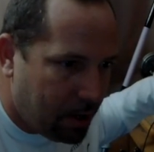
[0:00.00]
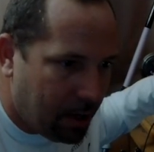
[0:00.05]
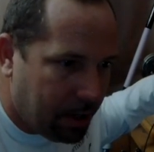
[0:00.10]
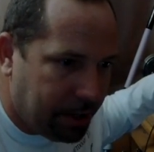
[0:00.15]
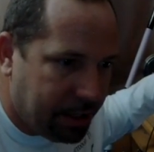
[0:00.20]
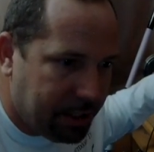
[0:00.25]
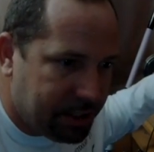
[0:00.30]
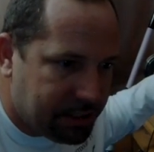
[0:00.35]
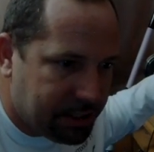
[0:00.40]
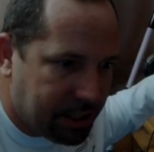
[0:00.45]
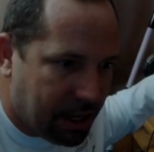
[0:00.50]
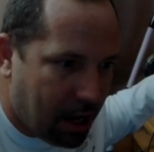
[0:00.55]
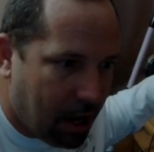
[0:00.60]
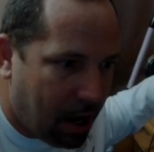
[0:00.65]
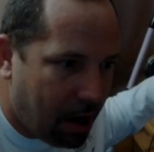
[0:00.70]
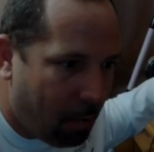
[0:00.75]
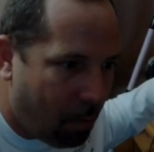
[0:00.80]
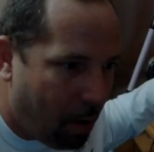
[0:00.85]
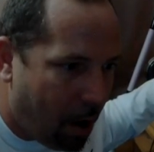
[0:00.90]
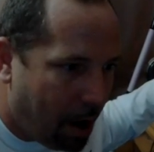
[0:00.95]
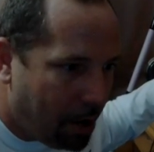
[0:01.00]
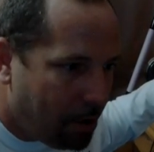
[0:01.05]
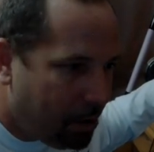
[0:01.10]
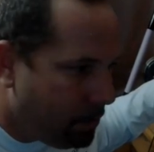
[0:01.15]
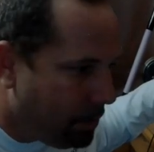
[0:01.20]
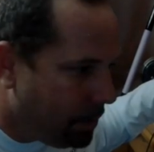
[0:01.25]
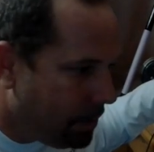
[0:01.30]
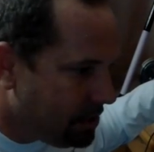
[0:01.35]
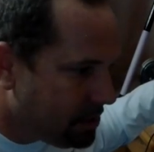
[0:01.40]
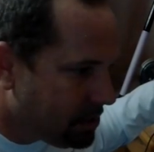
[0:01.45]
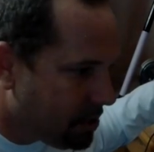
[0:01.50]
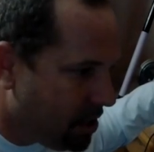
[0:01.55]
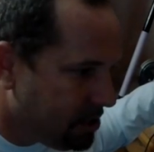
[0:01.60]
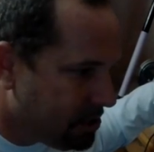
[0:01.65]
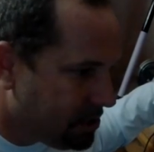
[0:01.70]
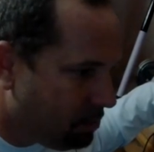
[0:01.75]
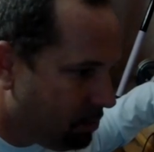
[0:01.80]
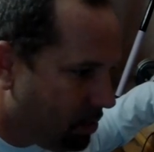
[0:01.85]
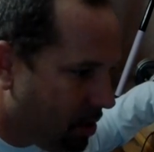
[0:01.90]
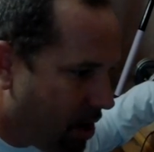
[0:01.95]
This Wahoo Willie's
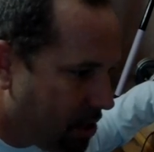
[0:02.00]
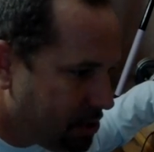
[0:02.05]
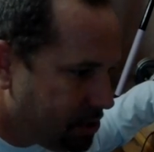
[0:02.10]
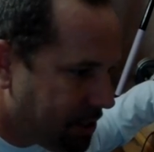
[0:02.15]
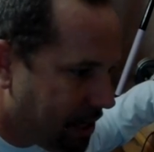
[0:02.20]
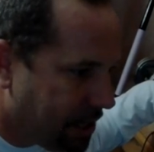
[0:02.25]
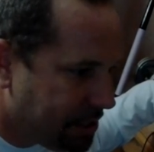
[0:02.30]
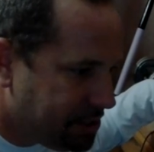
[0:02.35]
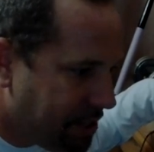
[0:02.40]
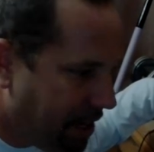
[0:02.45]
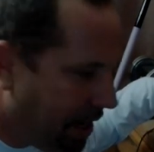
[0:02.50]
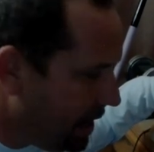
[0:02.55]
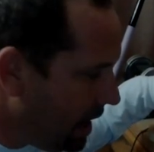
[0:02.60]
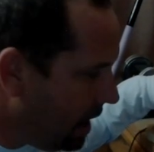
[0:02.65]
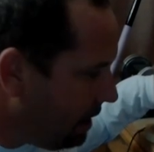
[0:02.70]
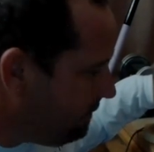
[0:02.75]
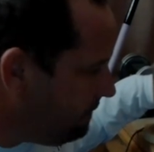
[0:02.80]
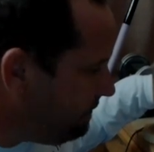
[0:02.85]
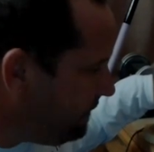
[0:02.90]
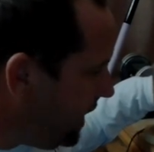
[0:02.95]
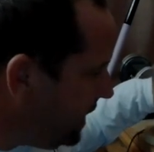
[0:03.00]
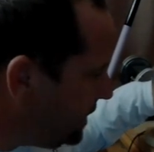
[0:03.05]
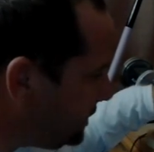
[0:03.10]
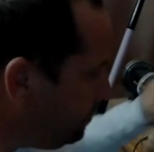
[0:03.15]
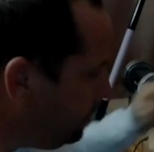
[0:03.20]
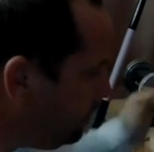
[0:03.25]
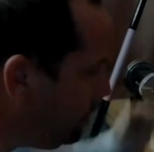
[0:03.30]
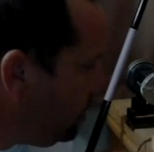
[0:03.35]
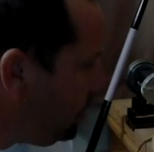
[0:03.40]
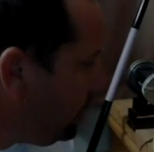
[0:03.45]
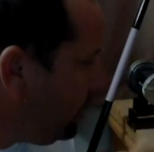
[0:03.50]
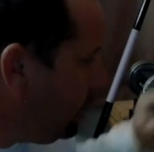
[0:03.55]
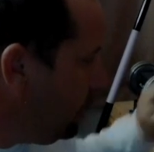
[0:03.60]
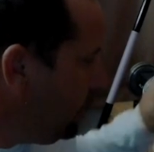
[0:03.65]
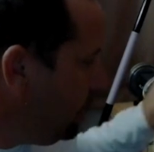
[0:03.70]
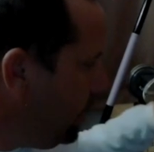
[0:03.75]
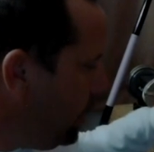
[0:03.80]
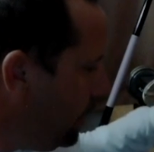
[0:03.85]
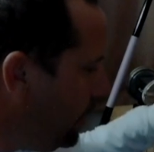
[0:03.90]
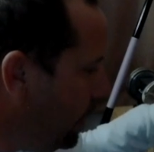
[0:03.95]
Custom Rods. You guys check it out on Facebook.
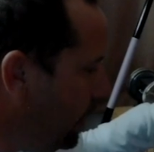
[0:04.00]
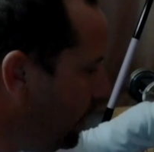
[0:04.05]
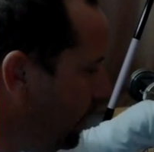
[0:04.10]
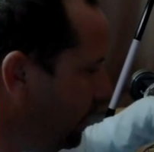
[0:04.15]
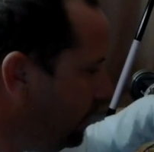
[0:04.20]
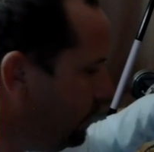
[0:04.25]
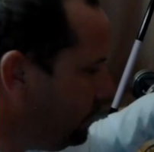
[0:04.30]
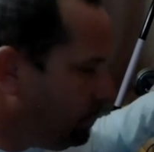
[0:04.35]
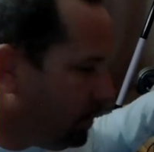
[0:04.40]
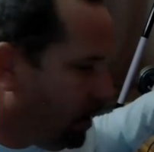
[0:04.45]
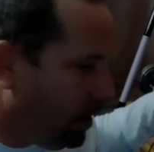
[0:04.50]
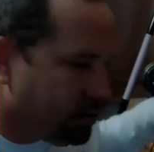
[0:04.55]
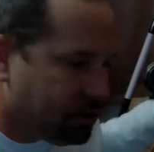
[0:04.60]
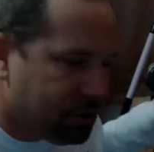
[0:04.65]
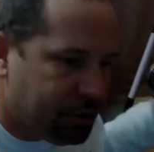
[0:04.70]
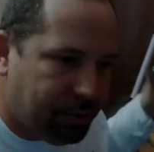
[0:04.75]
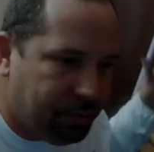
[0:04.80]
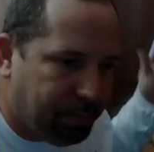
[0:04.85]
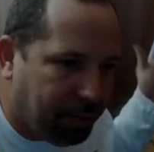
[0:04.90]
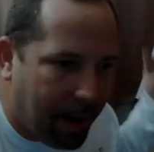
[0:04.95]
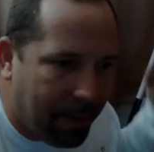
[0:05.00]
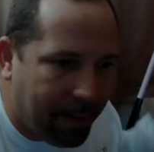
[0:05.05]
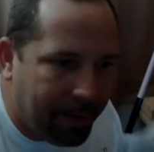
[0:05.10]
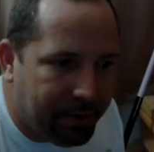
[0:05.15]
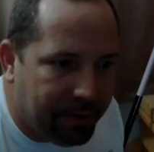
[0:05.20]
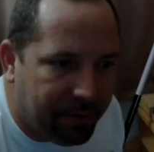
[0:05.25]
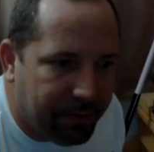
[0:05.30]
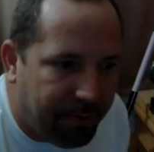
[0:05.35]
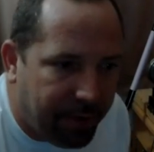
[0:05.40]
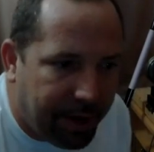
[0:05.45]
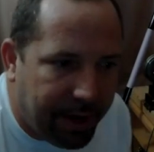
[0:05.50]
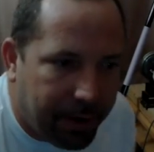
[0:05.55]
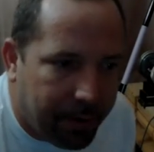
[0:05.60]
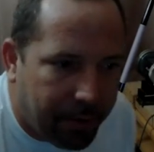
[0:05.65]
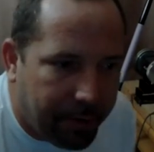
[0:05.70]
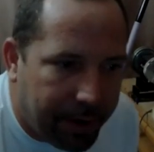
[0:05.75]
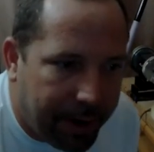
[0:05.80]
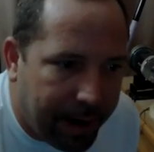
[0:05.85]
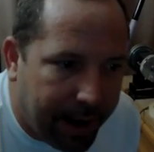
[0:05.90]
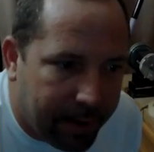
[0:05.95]
I should probably do a video
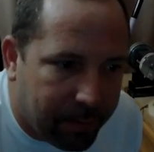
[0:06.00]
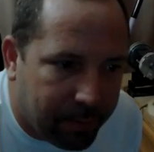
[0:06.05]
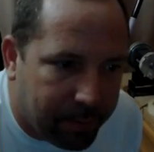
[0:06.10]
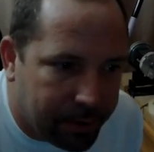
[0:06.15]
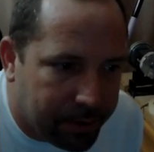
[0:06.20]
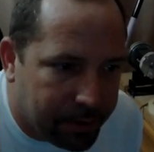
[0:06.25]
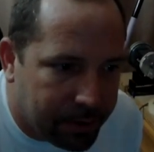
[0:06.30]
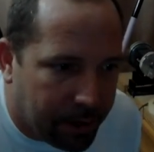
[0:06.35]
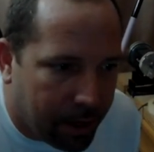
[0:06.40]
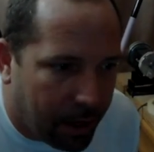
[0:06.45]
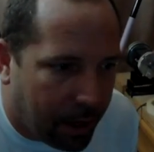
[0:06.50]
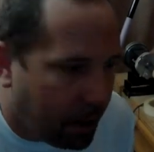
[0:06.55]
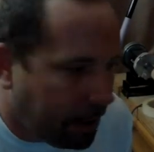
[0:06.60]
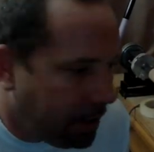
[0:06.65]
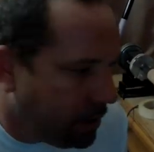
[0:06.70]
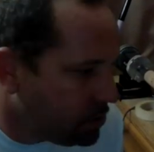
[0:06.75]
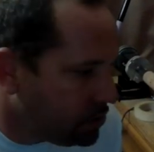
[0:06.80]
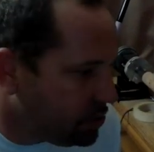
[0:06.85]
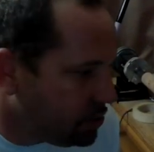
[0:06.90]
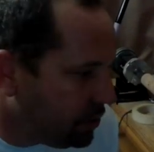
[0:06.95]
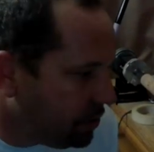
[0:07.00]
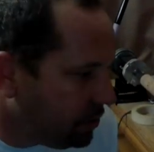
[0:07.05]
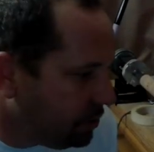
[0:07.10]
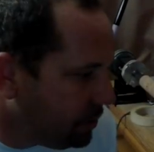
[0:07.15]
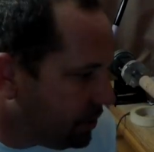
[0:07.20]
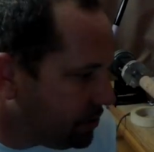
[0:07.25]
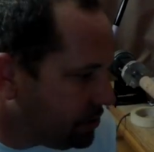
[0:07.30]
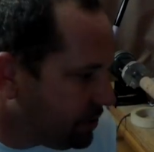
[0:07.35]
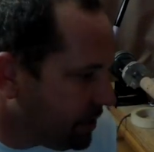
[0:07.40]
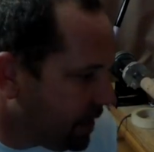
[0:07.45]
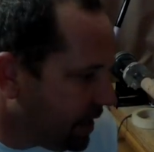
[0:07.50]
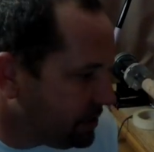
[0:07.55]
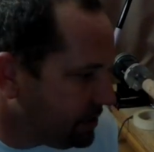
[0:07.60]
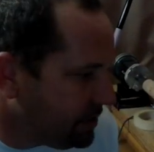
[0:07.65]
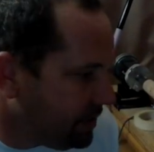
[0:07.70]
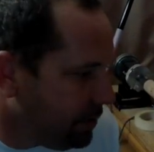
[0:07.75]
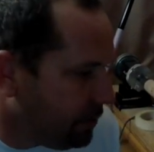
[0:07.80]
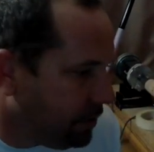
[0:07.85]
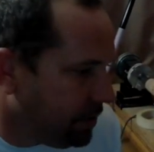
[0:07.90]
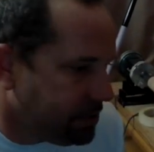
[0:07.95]
on that one here soon. Let you guys
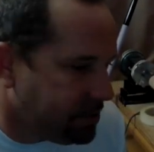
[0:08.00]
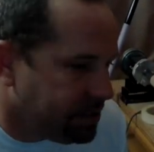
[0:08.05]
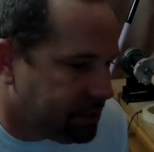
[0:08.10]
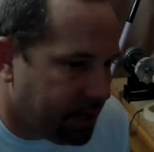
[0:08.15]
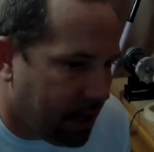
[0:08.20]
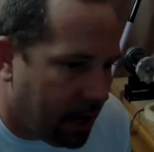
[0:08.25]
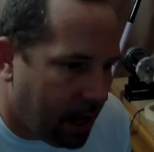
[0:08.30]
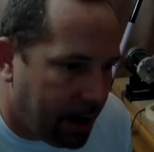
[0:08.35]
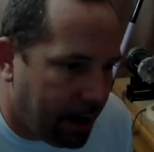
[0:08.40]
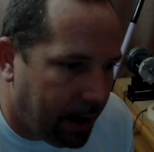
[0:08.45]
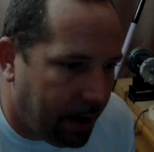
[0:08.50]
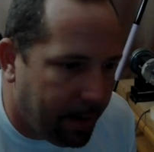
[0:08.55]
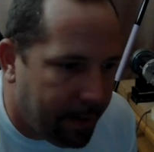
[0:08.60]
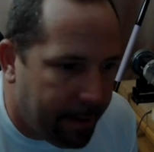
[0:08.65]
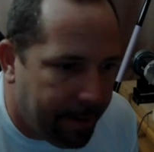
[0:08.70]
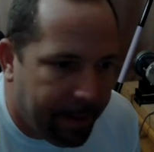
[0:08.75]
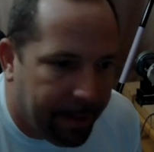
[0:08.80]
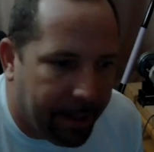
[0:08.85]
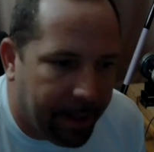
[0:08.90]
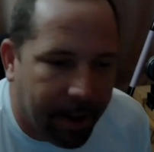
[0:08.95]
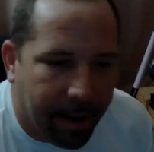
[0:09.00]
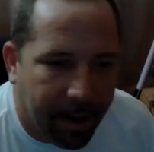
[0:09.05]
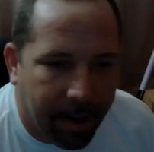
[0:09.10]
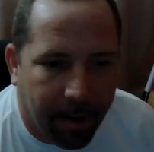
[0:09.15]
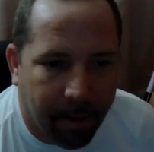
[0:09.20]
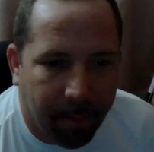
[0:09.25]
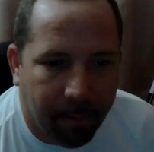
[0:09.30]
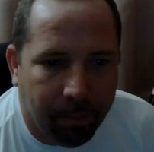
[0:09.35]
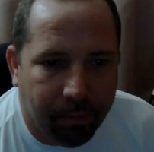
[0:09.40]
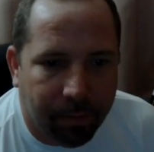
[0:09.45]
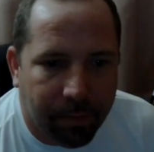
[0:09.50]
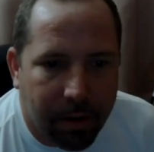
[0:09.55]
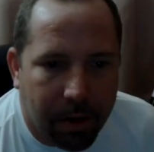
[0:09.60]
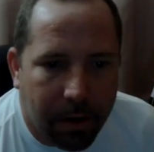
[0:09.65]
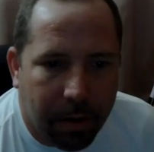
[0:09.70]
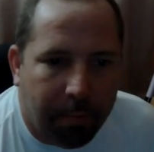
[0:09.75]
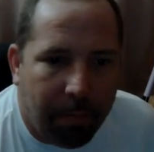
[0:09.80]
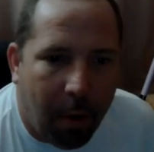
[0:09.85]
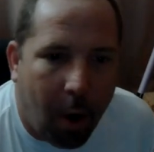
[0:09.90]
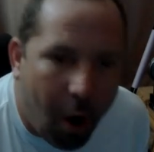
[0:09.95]
see when it's done.
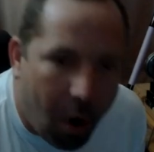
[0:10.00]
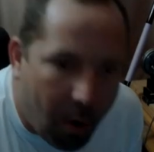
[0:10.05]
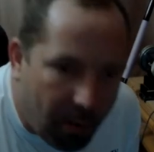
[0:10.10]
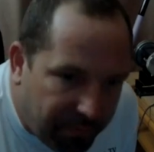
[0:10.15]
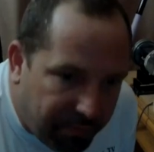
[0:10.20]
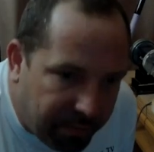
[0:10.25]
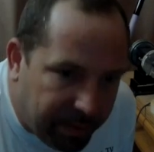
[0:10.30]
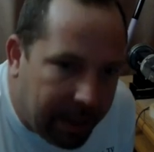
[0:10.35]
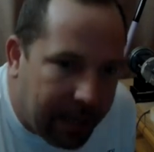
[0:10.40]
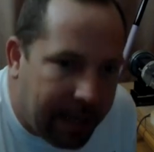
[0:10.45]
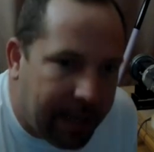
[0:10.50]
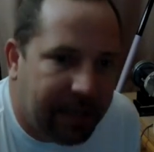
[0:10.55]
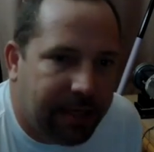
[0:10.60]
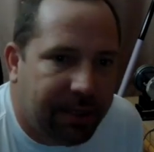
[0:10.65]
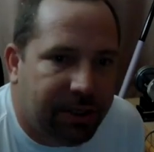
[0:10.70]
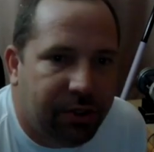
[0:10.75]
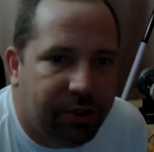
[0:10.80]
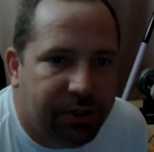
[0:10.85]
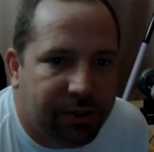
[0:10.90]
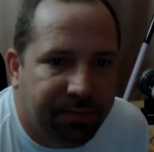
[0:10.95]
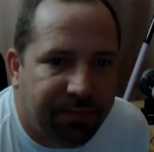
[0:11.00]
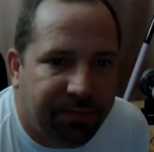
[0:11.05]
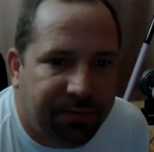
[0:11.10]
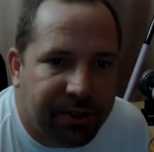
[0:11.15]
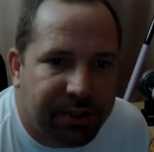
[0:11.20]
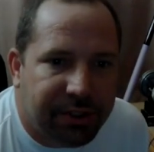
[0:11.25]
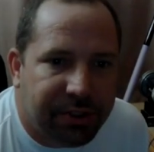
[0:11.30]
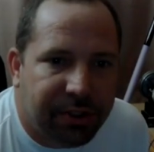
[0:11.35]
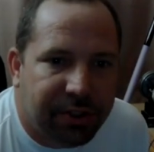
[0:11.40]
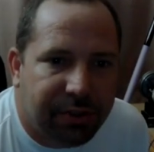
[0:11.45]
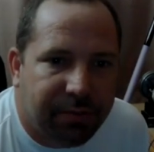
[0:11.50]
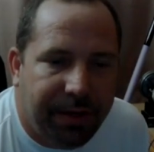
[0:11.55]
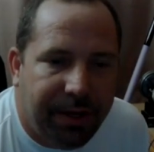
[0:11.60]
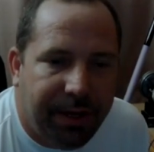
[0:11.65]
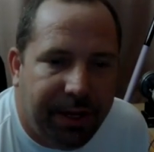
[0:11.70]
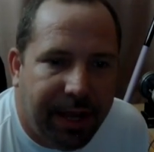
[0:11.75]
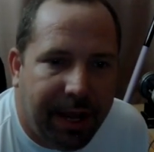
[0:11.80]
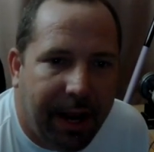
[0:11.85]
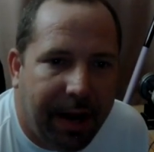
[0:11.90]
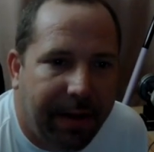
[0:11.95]
Hopefully get to do some fishing this
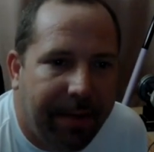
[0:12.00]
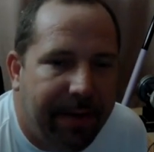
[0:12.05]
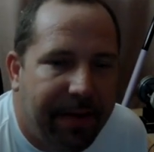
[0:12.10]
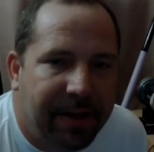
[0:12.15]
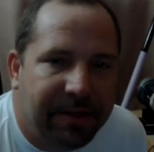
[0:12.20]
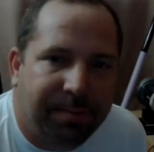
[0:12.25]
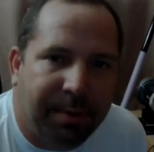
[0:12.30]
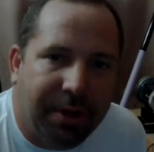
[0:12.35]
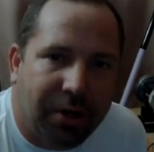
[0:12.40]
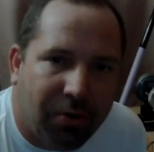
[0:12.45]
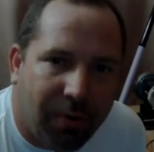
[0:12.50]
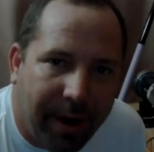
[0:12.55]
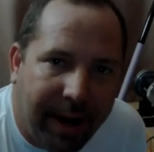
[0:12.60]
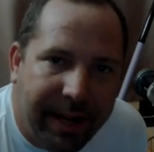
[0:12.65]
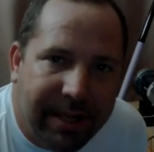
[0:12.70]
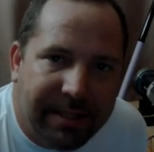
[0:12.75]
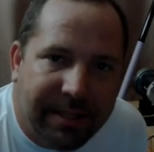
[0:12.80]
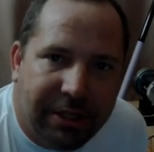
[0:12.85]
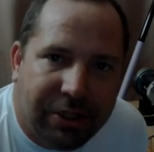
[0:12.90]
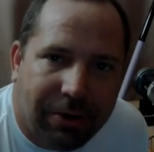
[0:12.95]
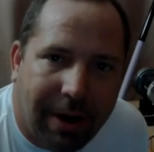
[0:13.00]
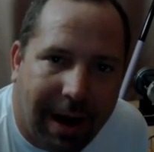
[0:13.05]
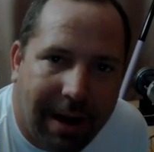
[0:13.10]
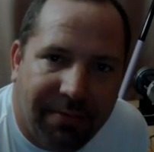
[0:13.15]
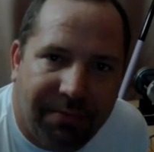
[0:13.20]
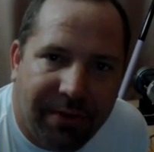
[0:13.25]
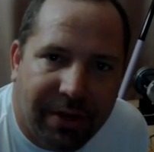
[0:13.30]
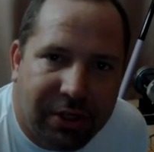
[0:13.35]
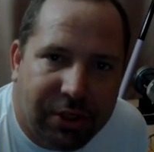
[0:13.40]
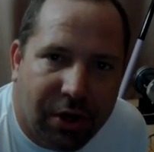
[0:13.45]
weekend. Been crazy. Tried to fish